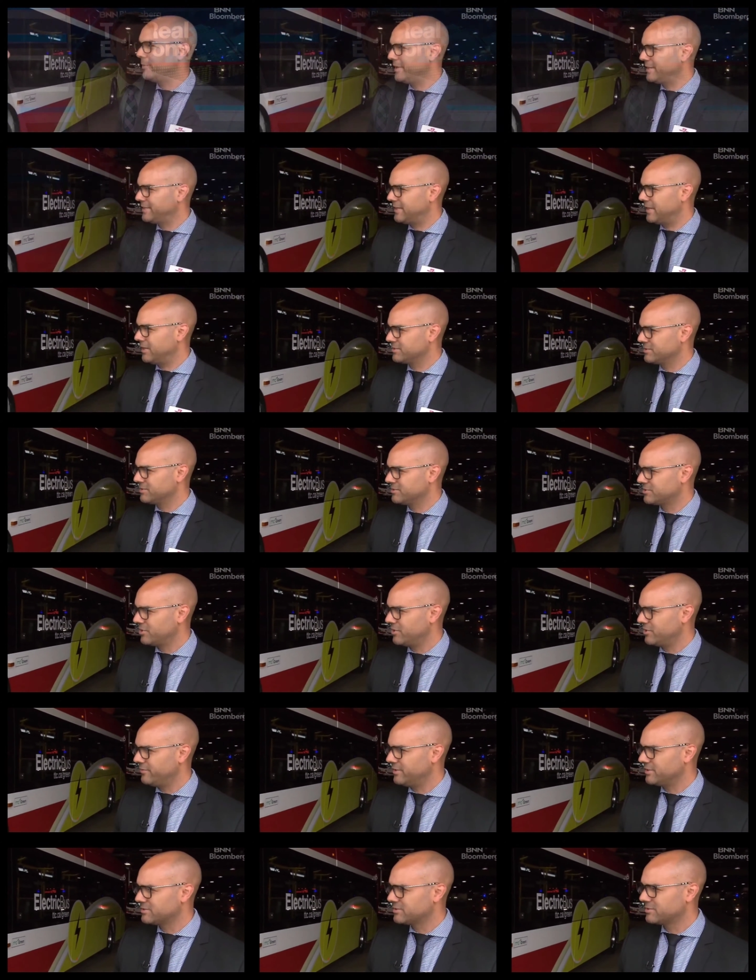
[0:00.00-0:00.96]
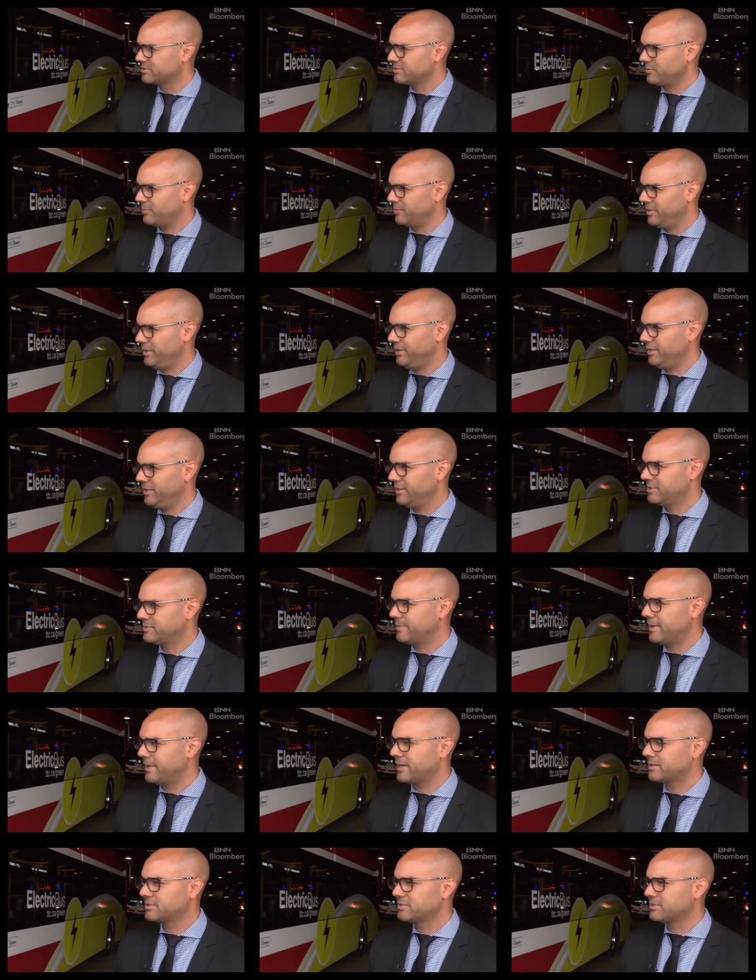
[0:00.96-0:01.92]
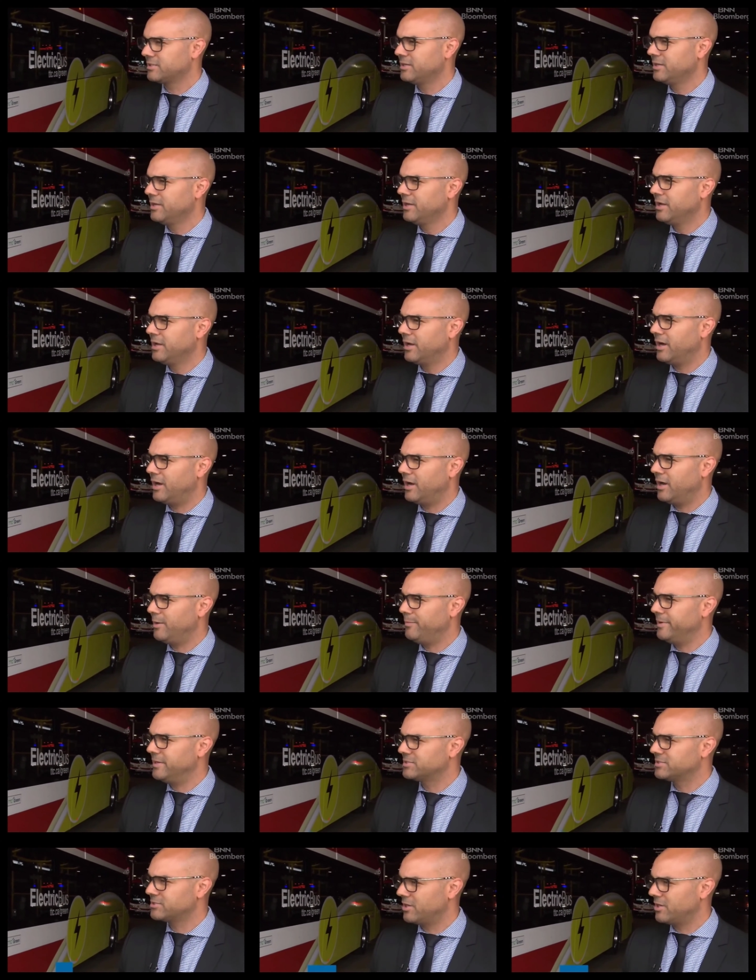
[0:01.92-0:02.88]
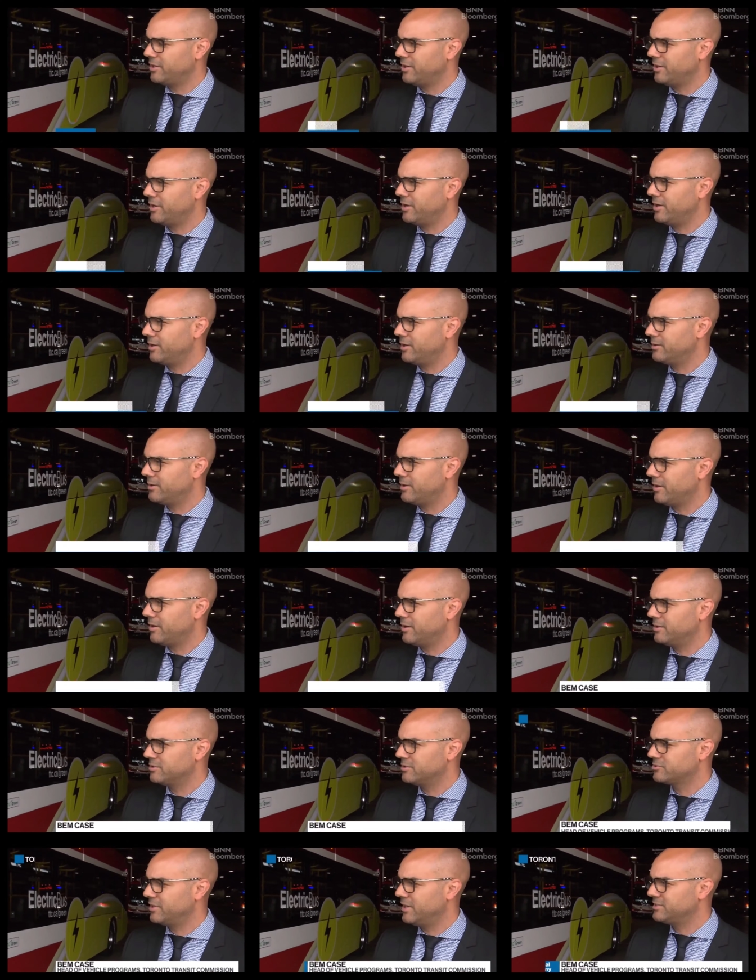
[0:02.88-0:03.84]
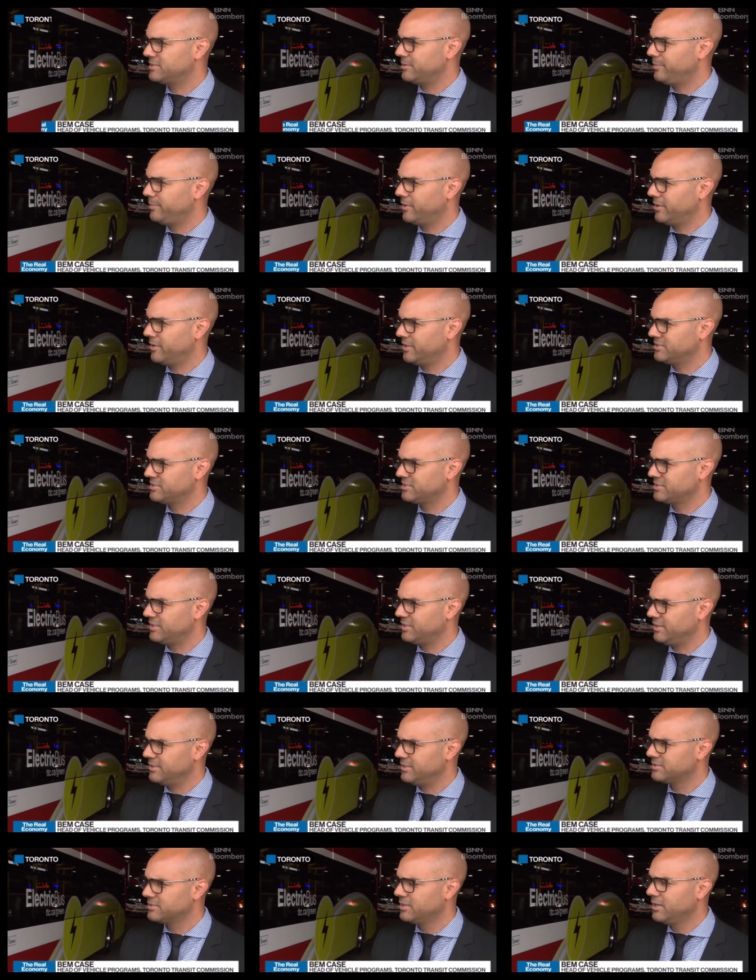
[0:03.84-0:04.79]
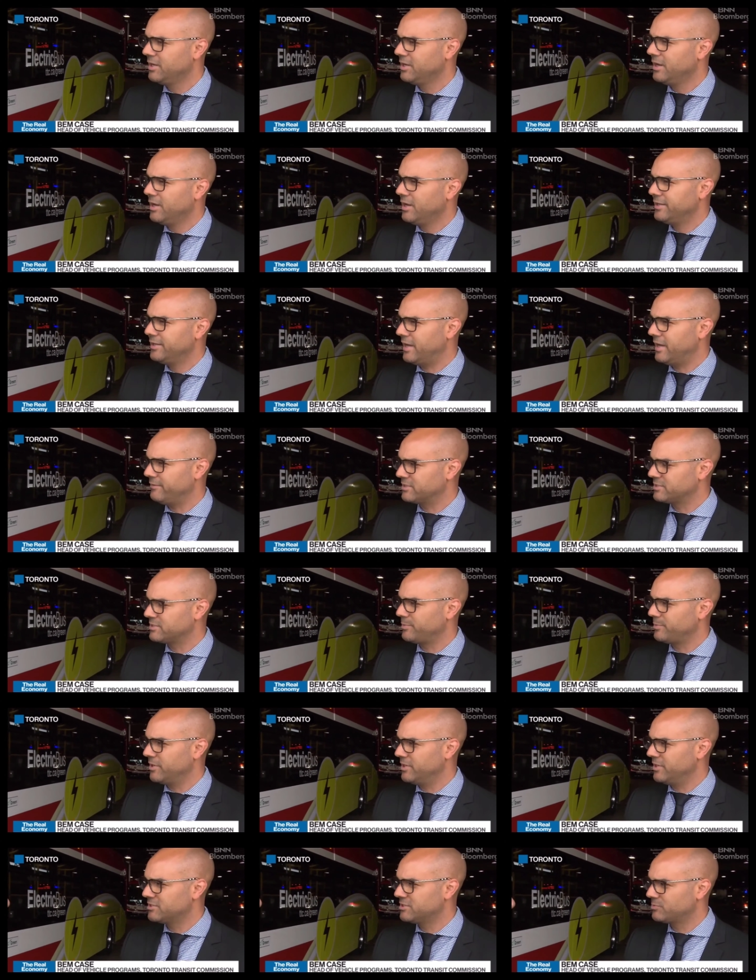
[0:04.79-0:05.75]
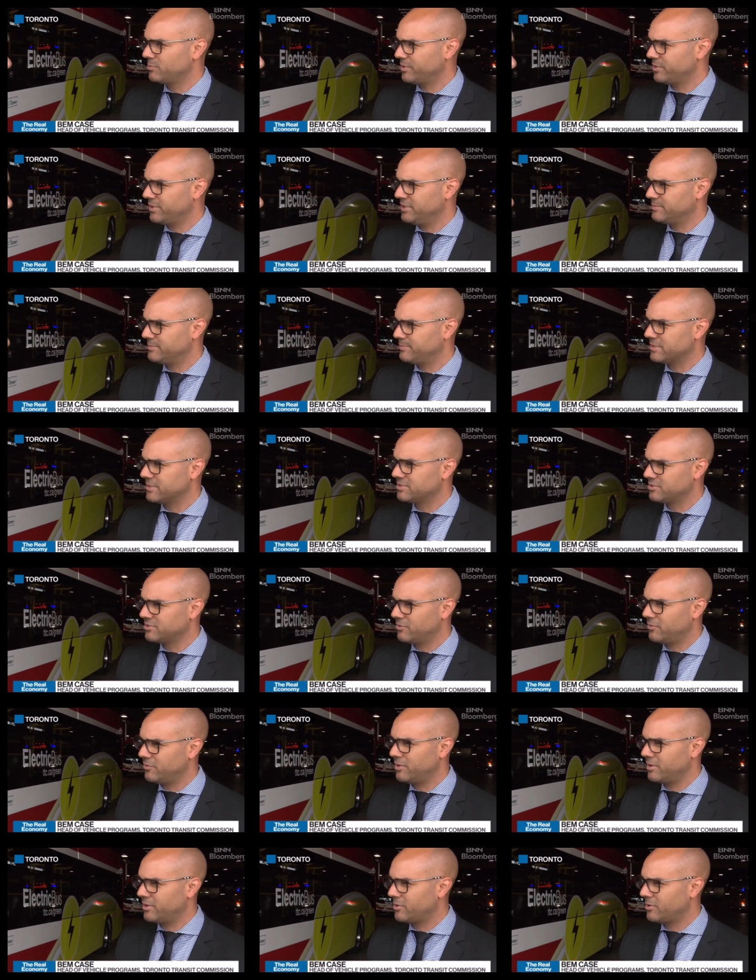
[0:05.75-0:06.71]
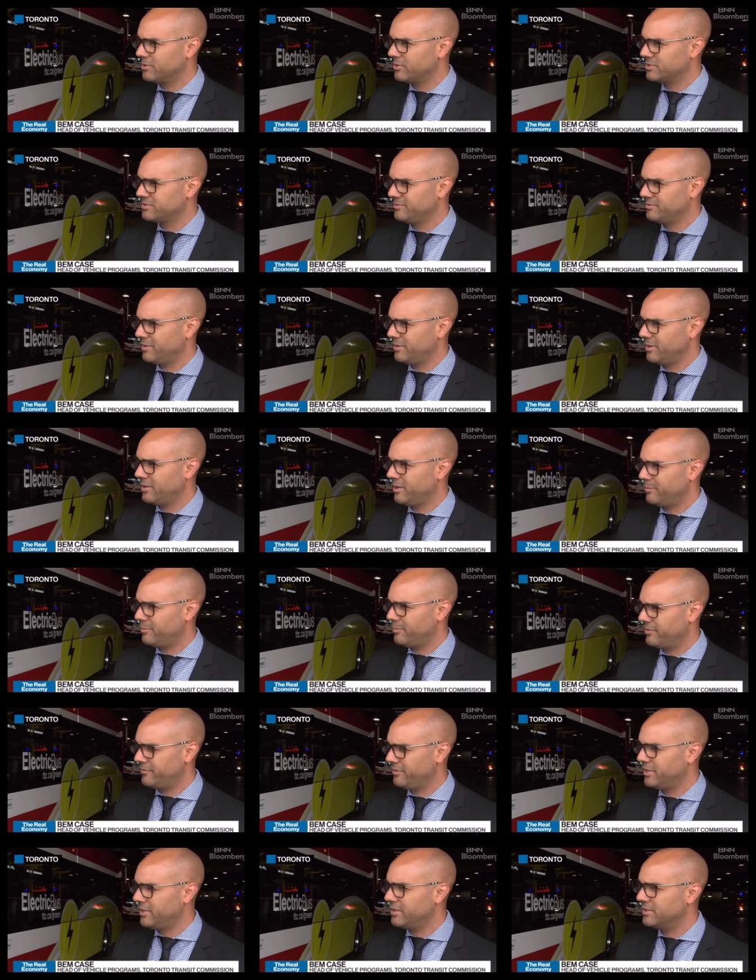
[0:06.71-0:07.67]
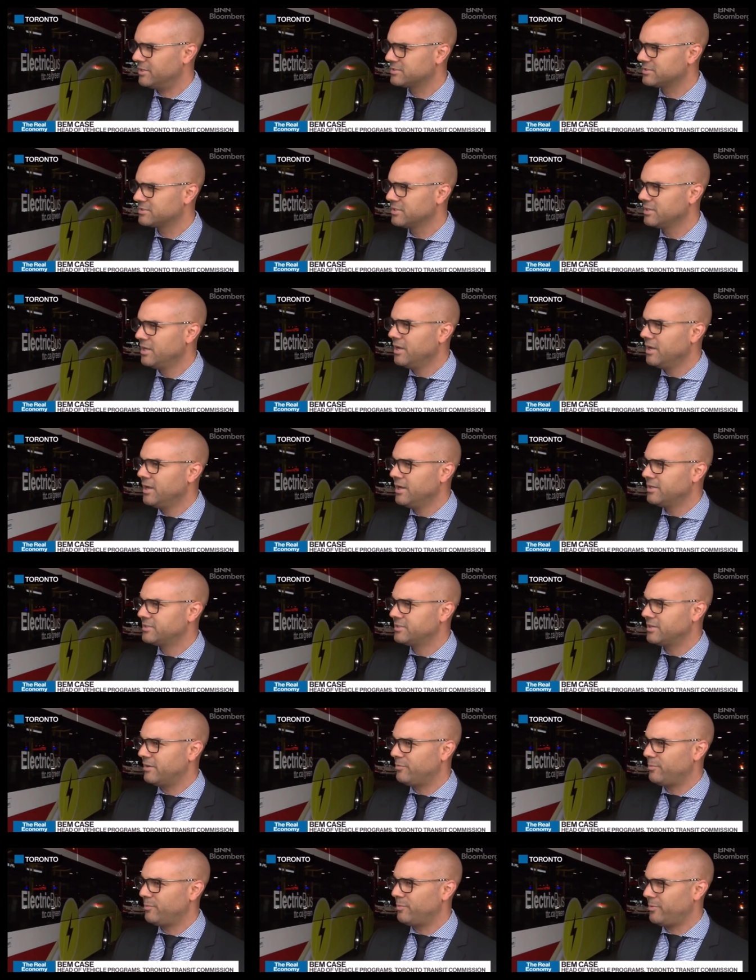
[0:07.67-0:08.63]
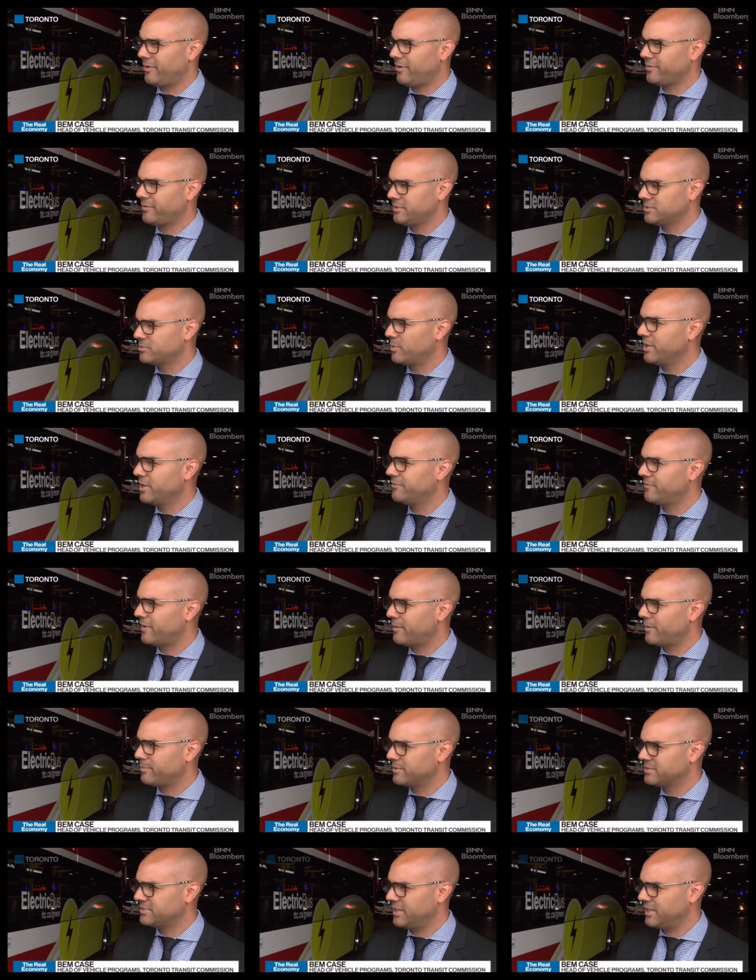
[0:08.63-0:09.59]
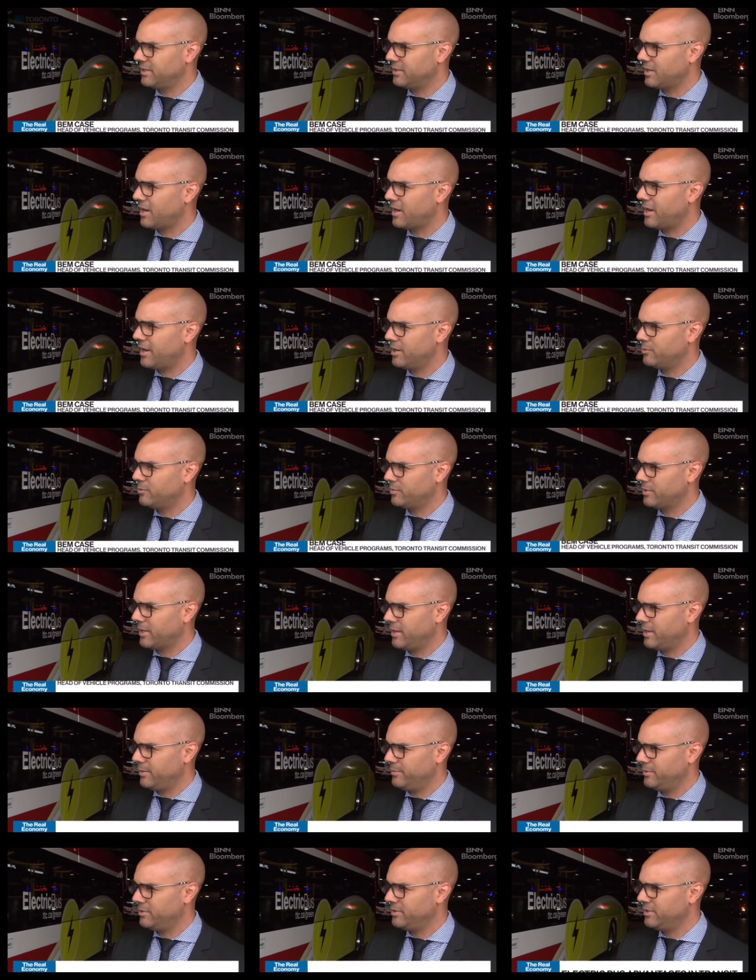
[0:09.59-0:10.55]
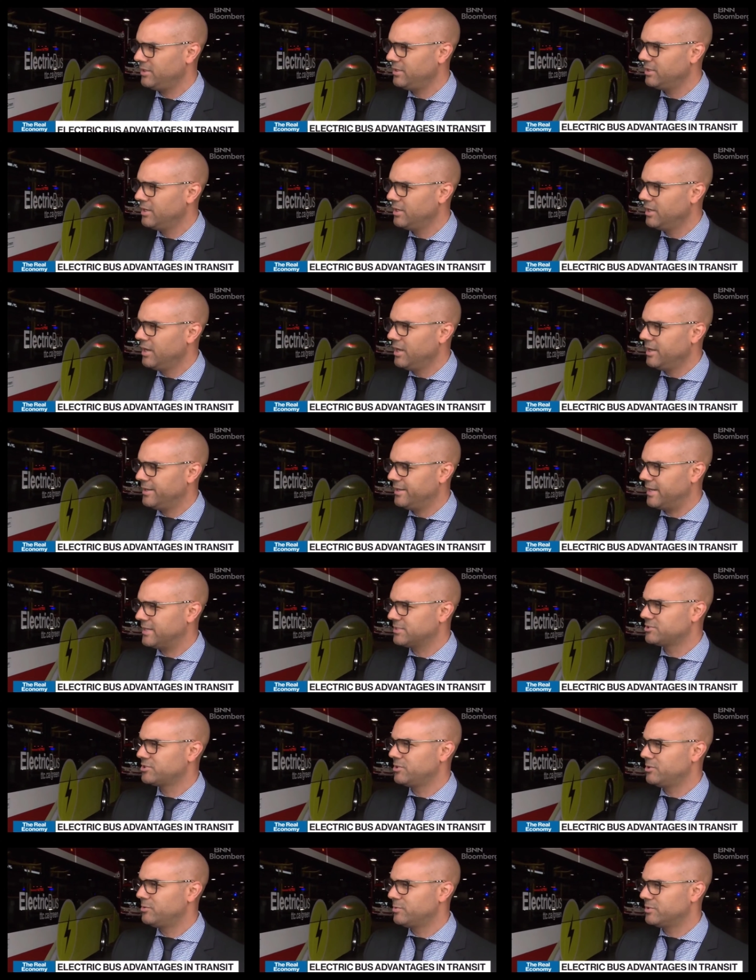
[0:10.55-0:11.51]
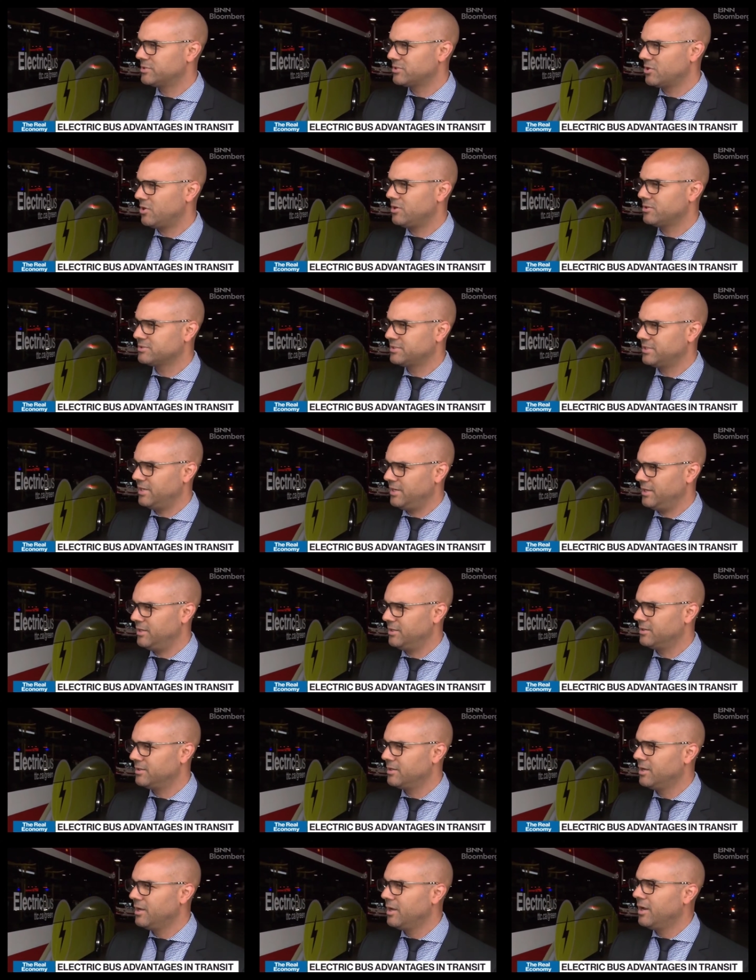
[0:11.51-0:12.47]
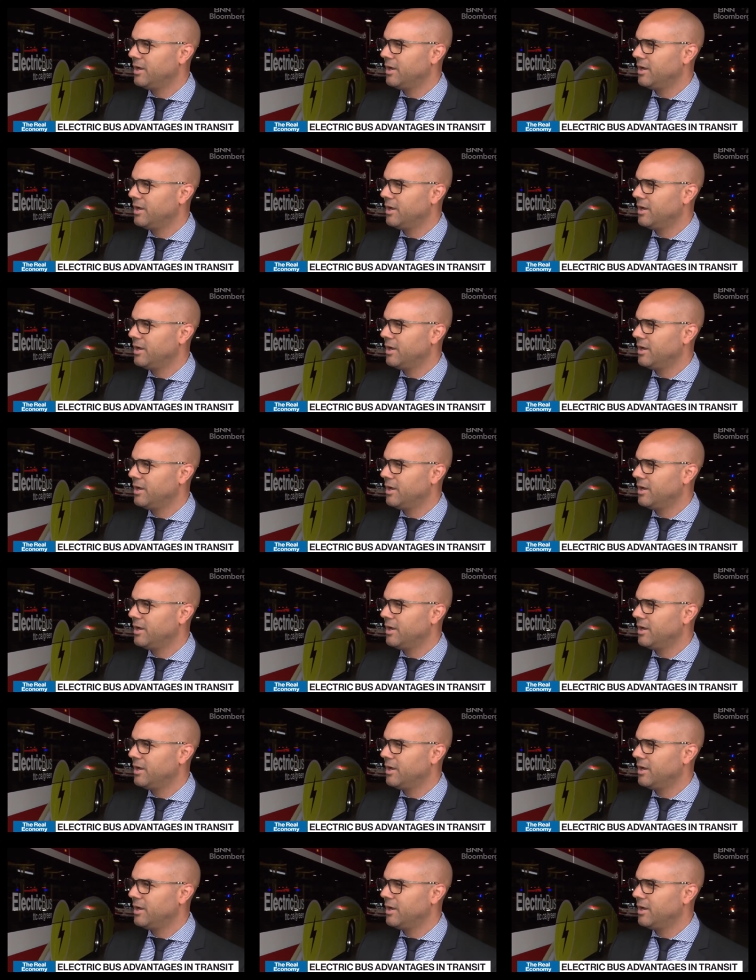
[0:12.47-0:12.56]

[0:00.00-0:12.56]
breakdowns in service. We expect, based on our transit peer agencies that have experience with these buses over a course of a number of years, to have roughly 25% higher reliability. That should result in